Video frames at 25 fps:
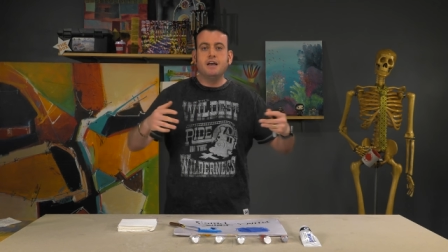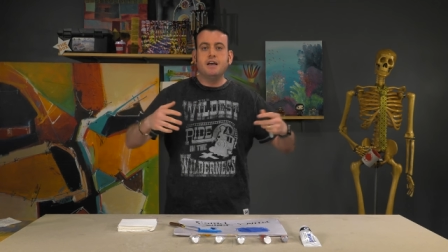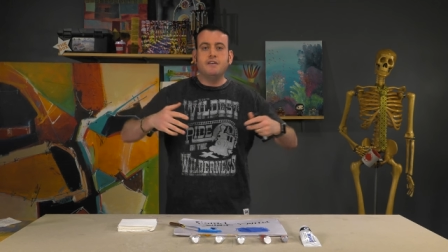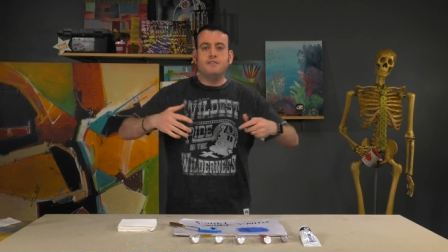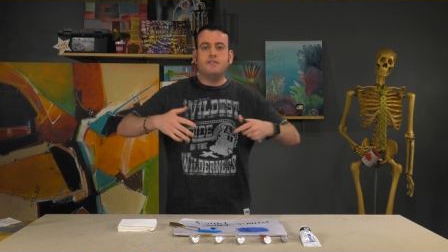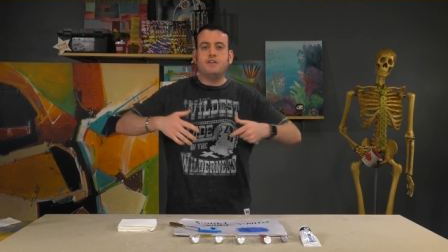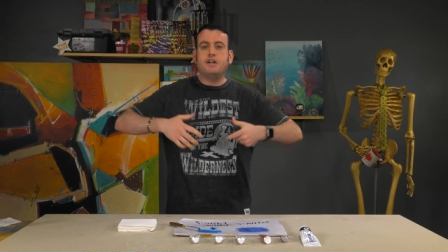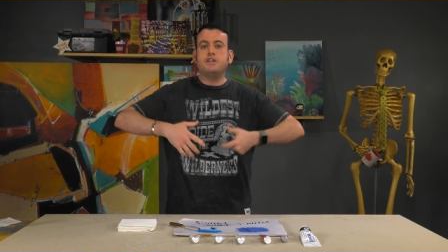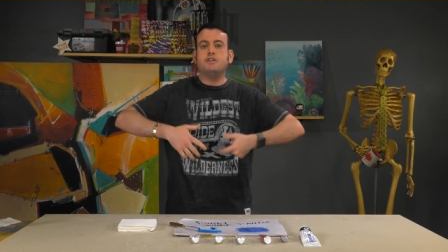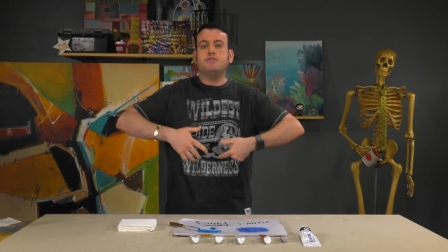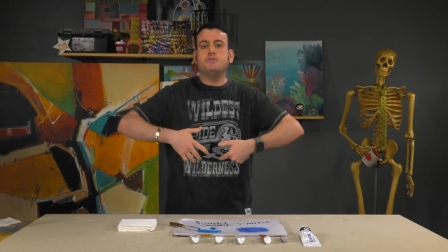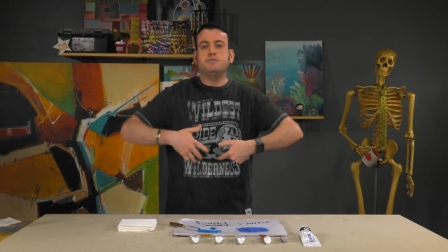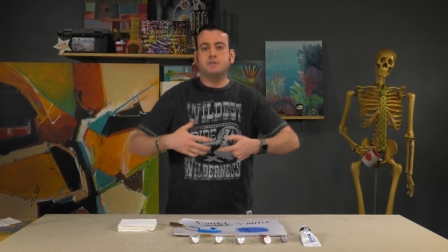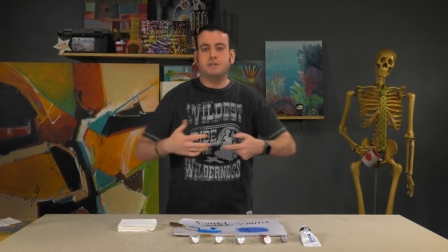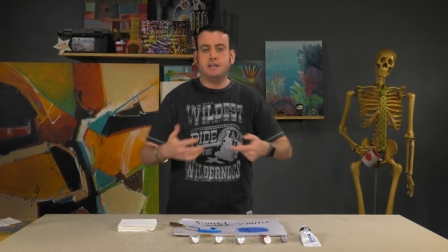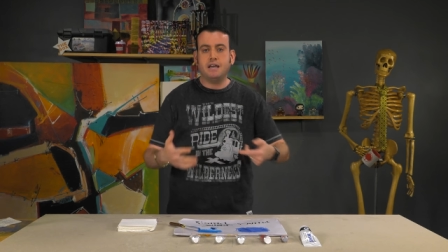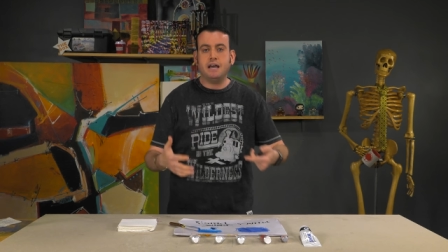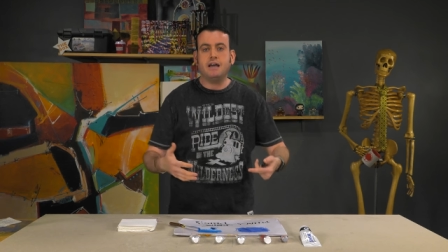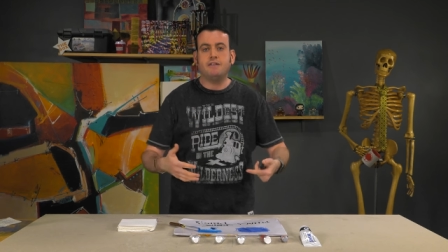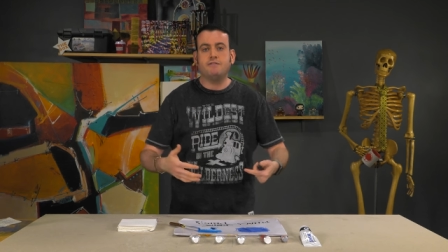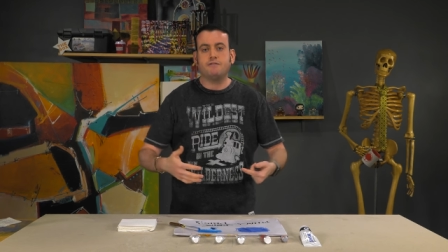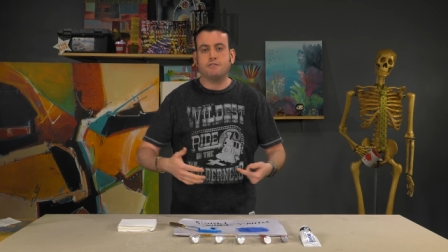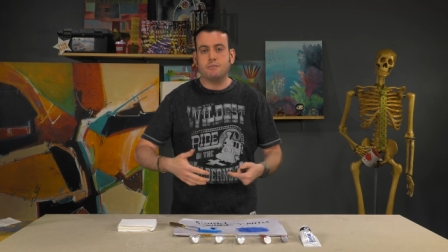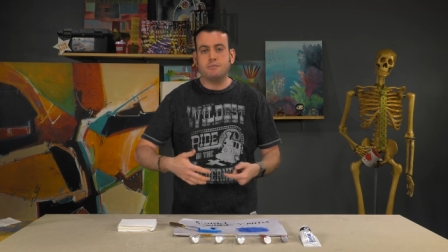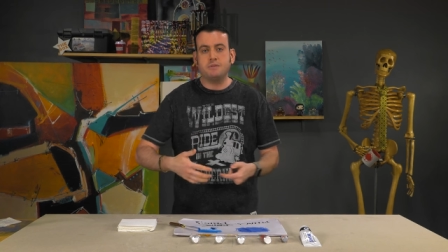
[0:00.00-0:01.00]
that you
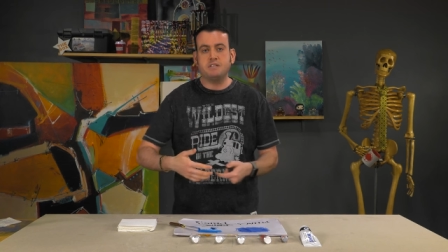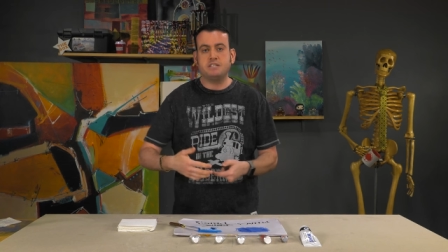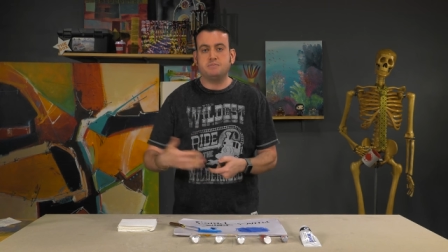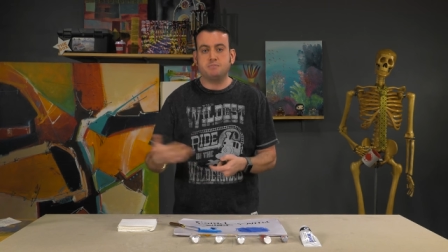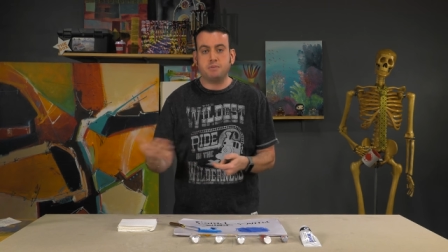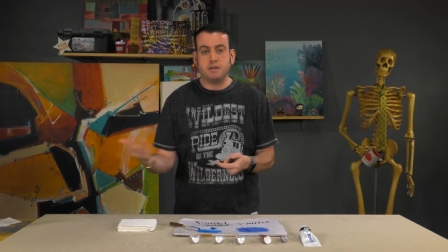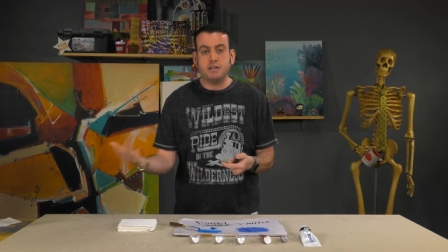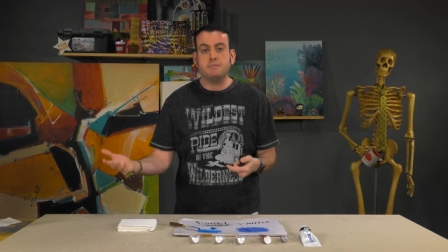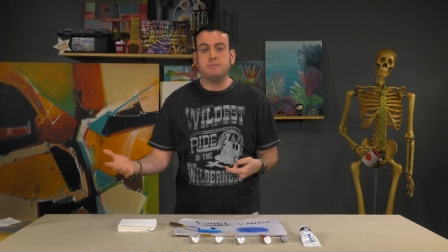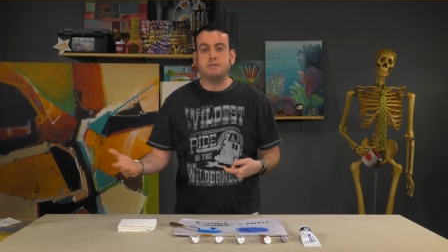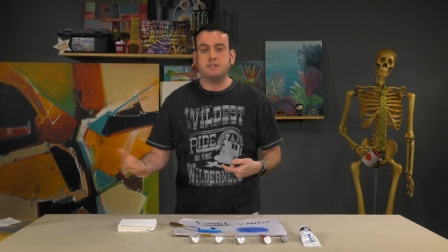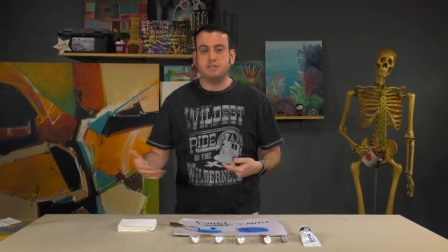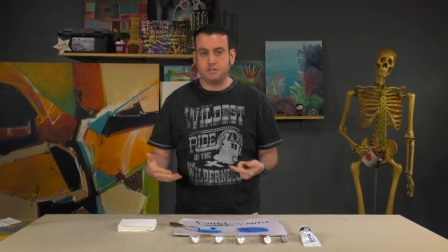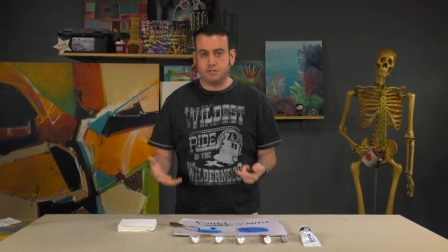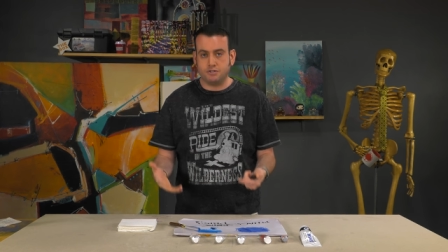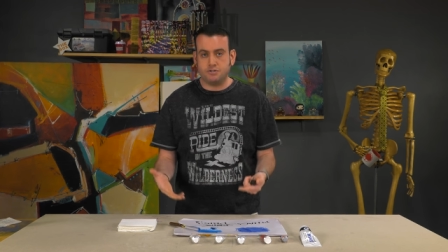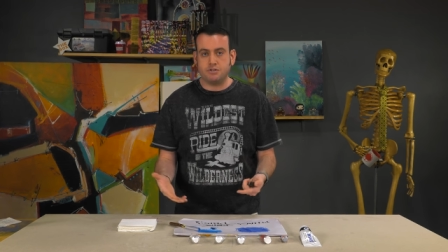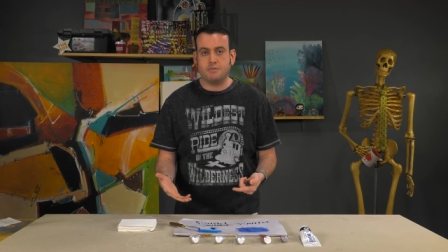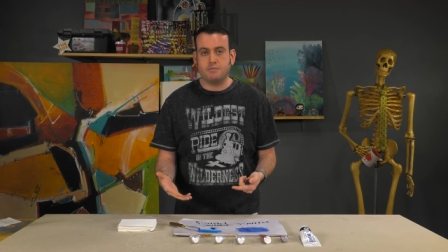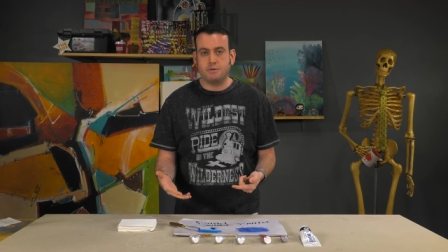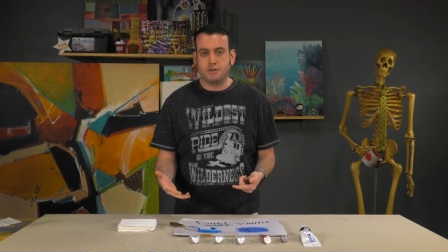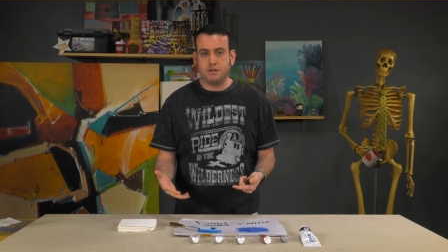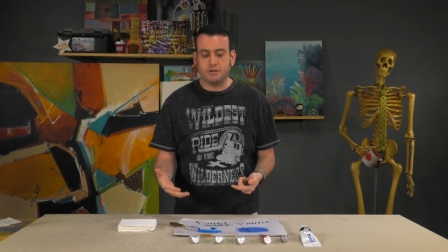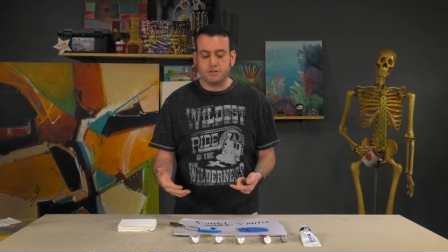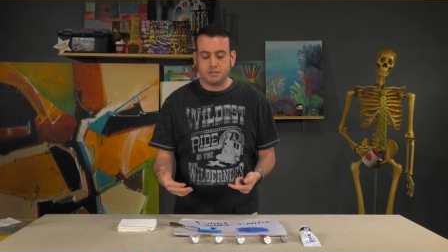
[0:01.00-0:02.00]
get from these pigment
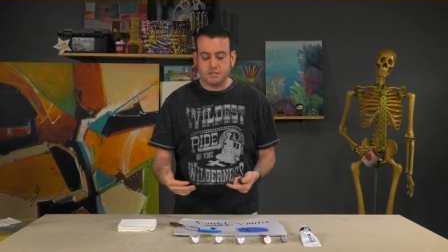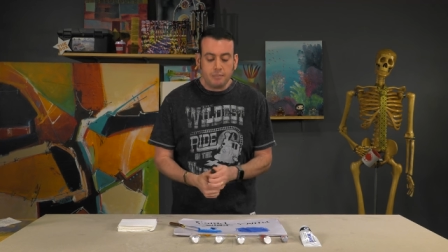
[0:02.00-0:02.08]
distributors.